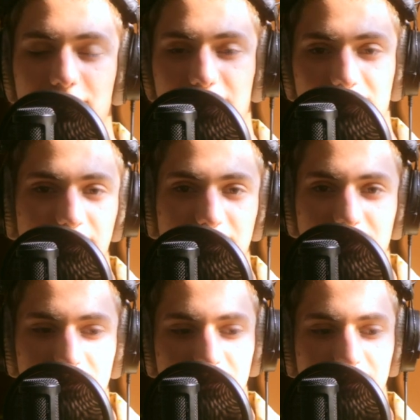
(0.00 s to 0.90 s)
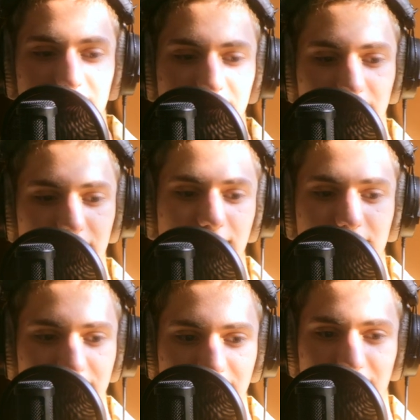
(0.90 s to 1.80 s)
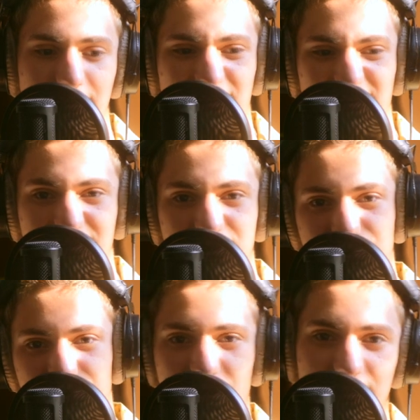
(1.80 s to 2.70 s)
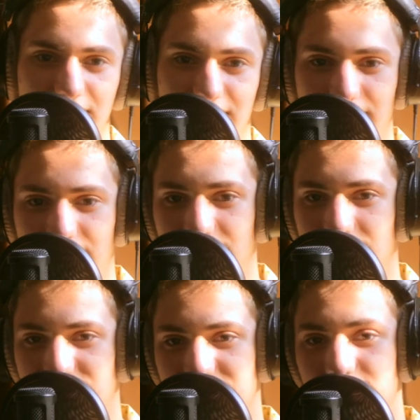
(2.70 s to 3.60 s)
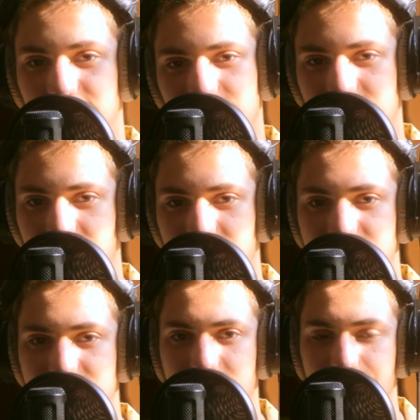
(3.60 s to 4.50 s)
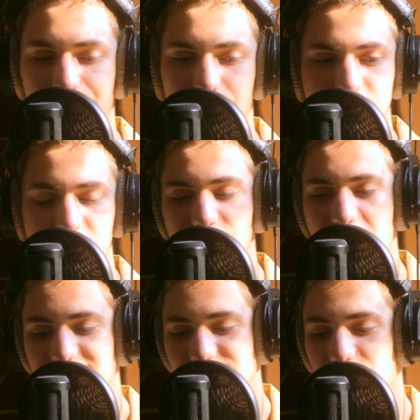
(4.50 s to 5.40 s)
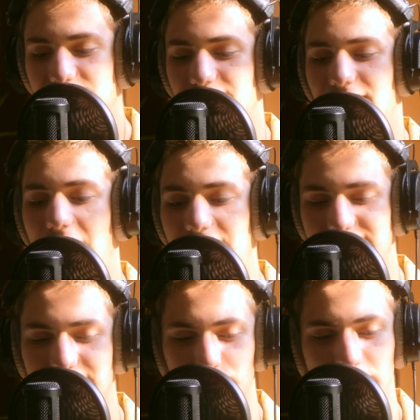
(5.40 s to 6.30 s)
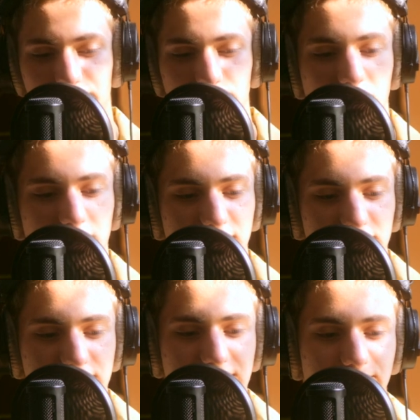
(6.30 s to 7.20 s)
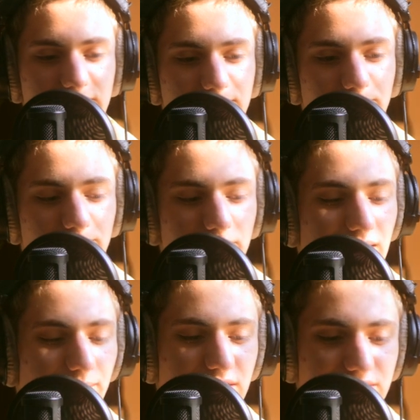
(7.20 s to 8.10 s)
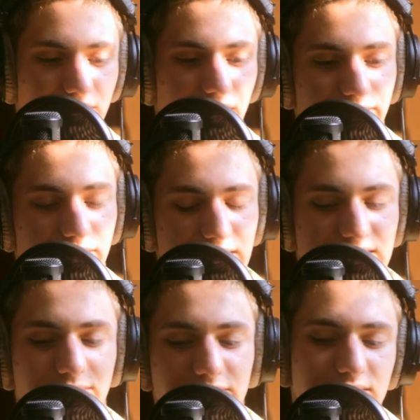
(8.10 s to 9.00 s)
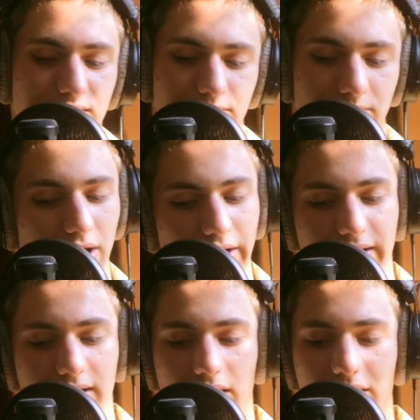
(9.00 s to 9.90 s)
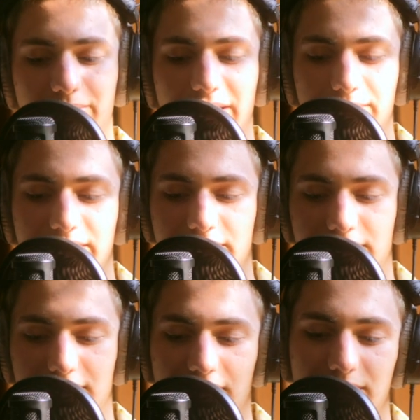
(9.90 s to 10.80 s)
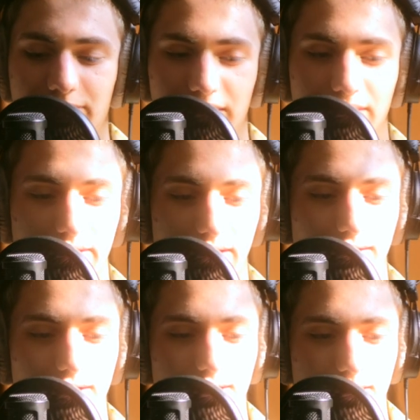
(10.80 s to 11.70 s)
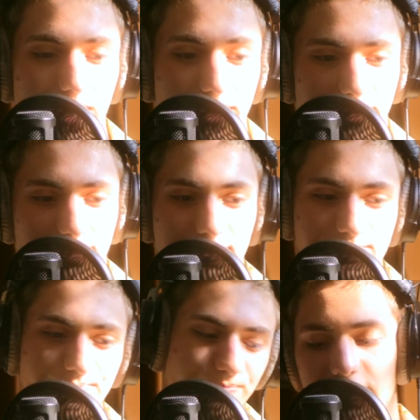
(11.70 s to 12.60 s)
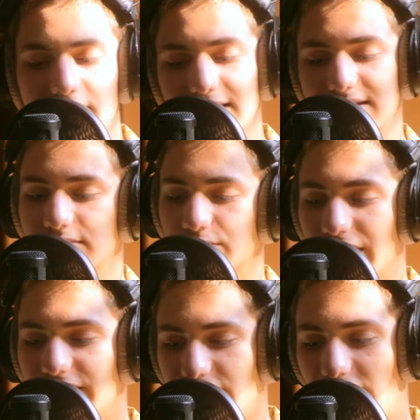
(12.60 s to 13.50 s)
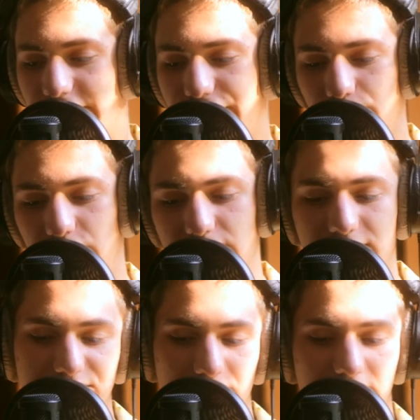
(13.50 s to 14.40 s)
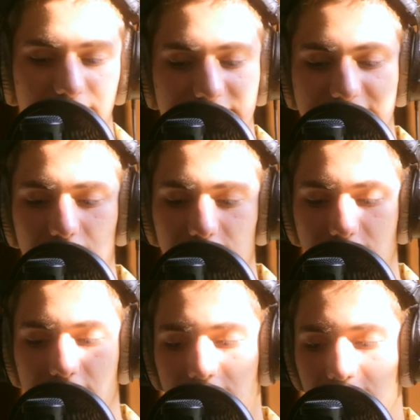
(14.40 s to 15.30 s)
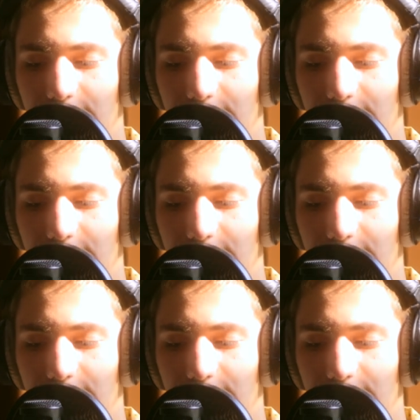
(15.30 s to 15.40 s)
by like cleaning it and getting things ready just to look nice. So if you ask me, I stay away from car dealerships, but I'm also not very experienced in buying a car. Maybe they're a lot better than I think. The next red flag for me was when the seller